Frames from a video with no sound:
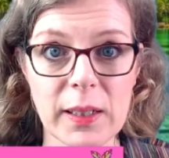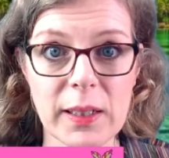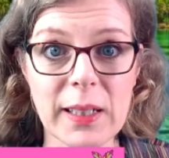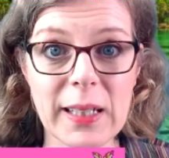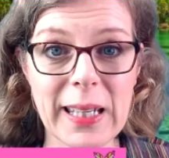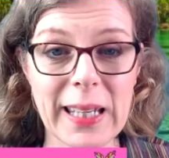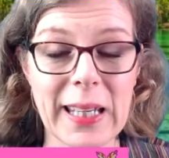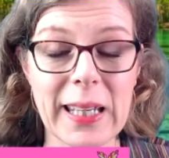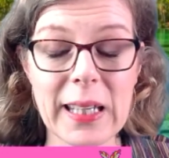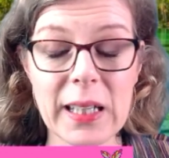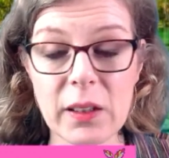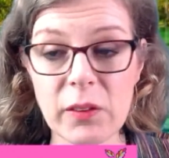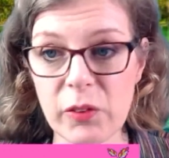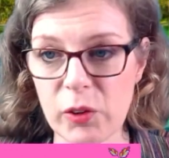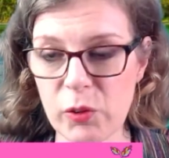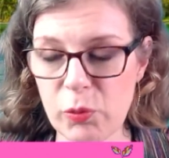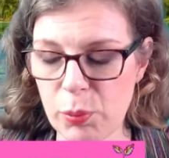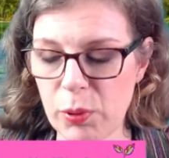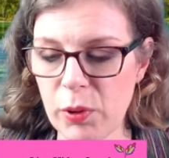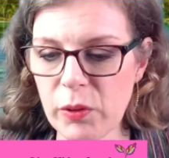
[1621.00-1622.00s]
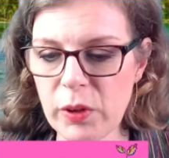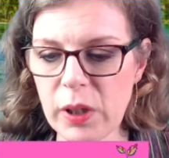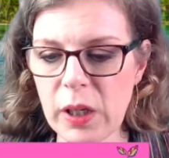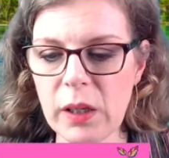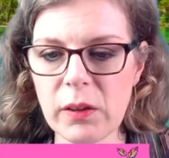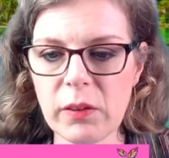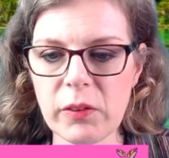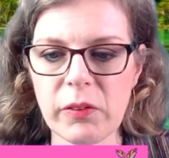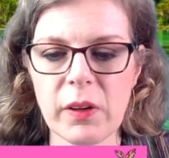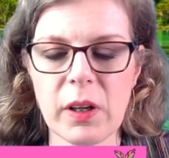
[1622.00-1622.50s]
kit of
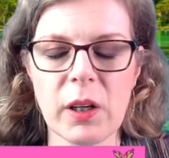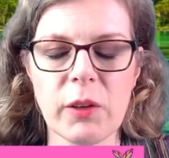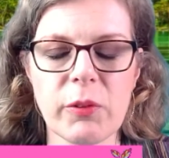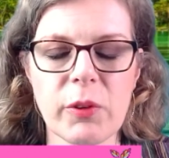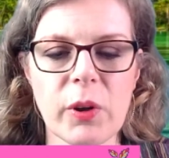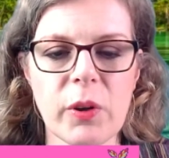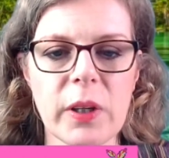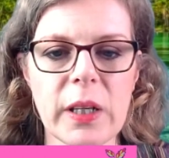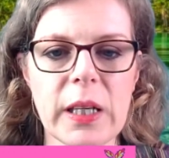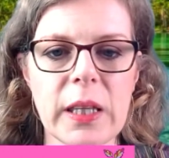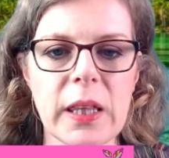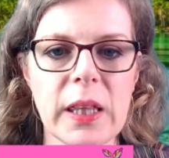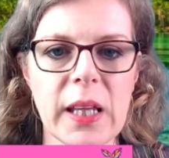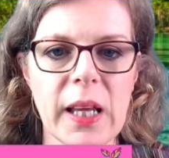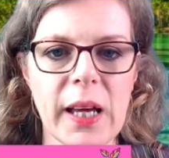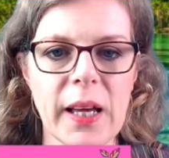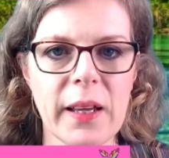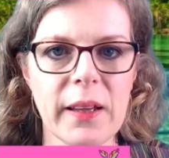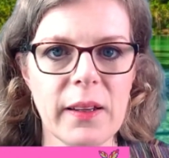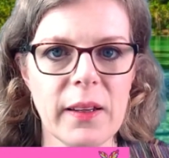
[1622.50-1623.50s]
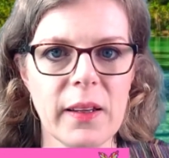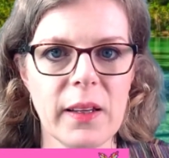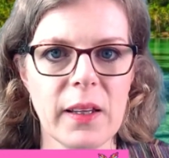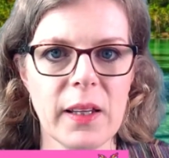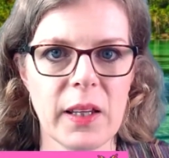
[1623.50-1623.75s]
products that I've got in there.